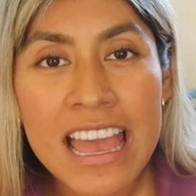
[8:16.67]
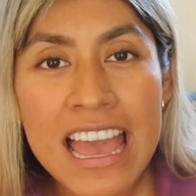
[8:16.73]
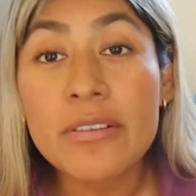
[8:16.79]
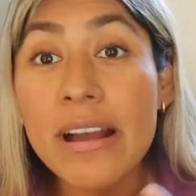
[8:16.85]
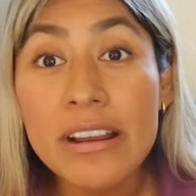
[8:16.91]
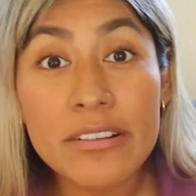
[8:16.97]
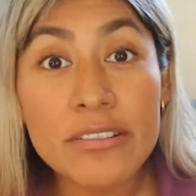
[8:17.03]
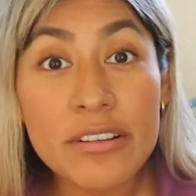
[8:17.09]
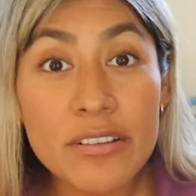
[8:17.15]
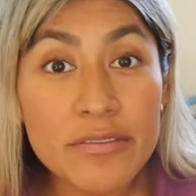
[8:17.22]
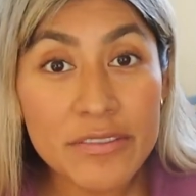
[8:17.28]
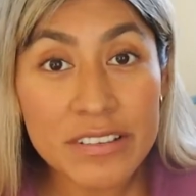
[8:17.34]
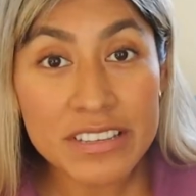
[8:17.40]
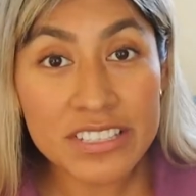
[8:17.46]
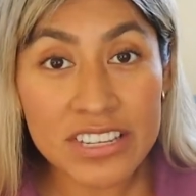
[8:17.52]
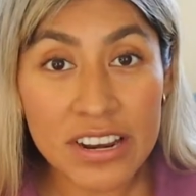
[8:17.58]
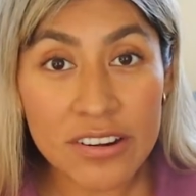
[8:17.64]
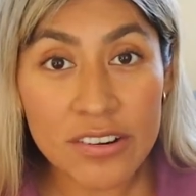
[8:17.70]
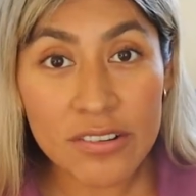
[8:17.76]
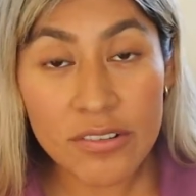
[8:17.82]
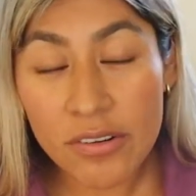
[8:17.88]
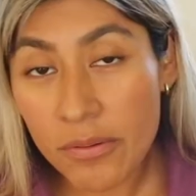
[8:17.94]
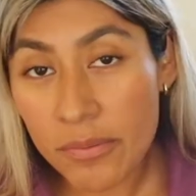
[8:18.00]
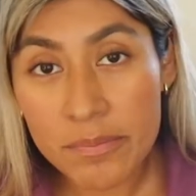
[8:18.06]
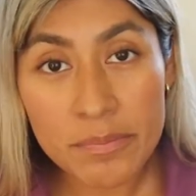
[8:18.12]
So I don't know if in
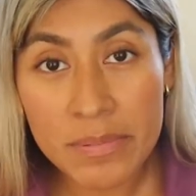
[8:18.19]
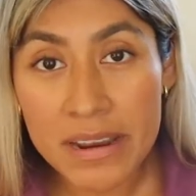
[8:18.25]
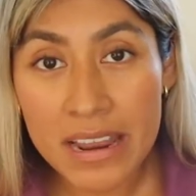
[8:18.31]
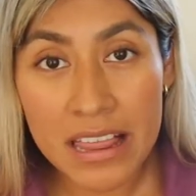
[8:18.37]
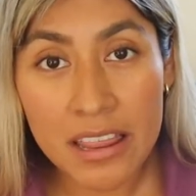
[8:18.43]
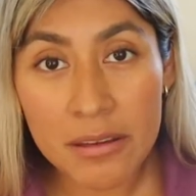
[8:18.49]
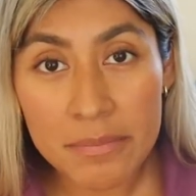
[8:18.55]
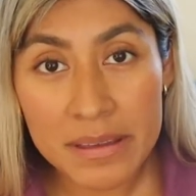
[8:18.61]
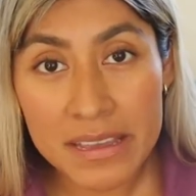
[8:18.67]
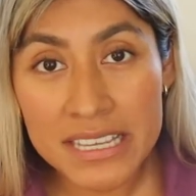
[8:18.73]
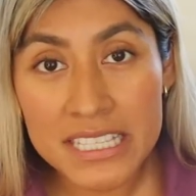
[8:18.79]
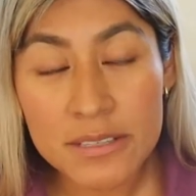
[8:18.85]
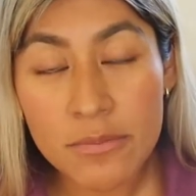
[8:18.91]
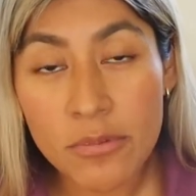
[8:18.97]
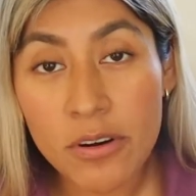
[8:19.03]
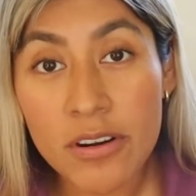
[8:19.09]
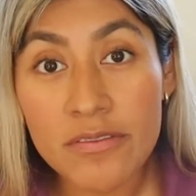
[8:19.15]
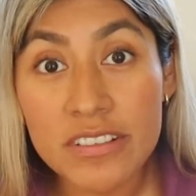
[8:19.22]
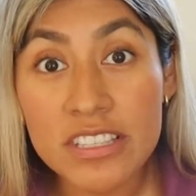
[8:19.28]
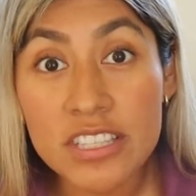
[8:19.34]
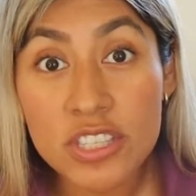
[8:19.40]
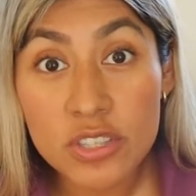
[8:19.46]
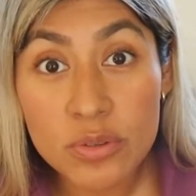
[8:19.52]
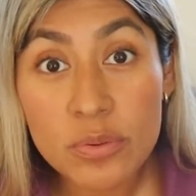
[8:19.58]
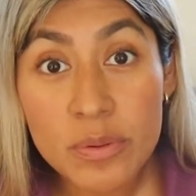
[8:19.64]
general Penelope is more of a
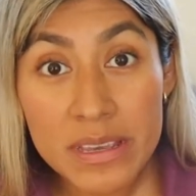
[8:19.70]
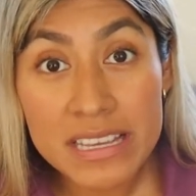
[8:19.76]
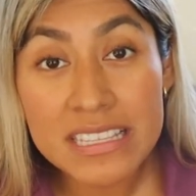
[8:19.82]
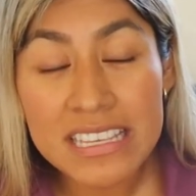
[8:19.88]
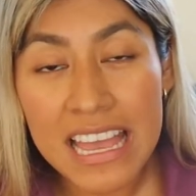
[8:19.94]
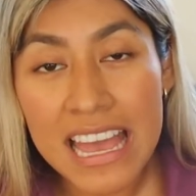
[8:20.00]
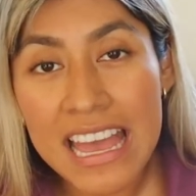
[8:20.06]
sweet